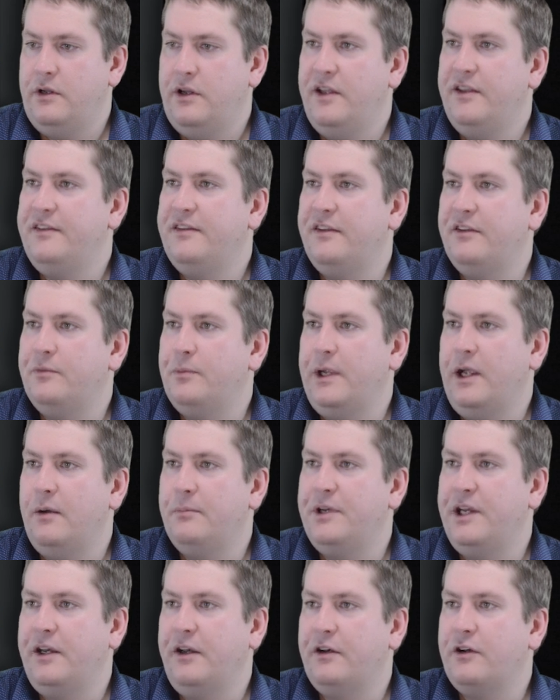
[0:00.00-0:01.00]
And since we
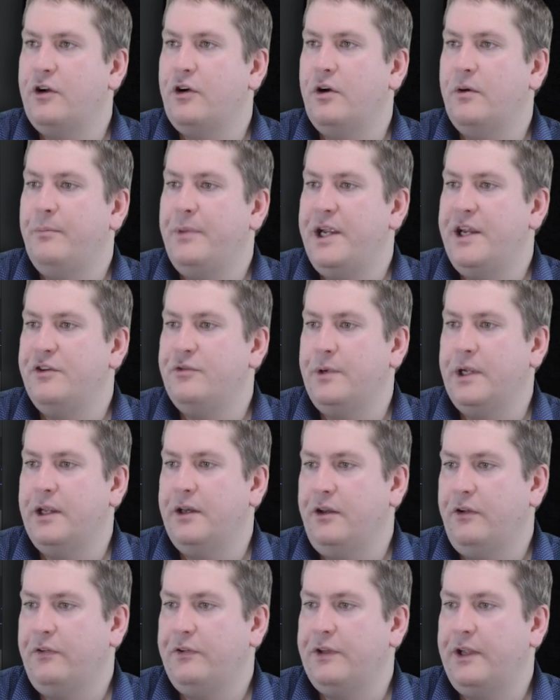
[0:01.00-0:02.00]
updated current page, we
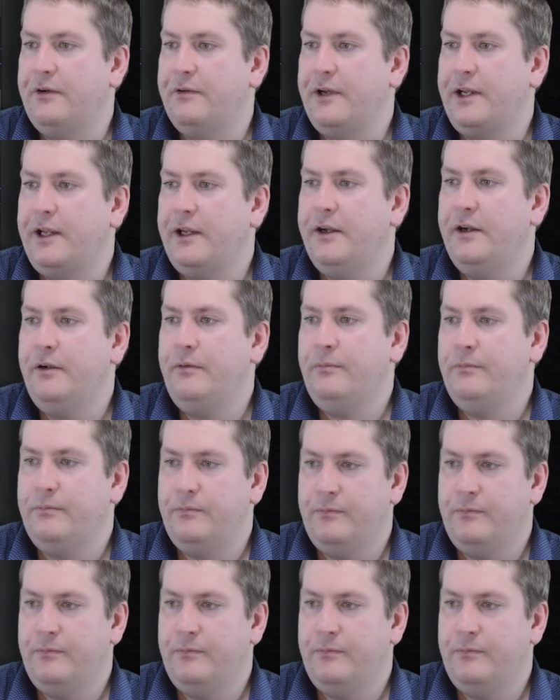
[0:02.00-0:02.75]
can use that right here.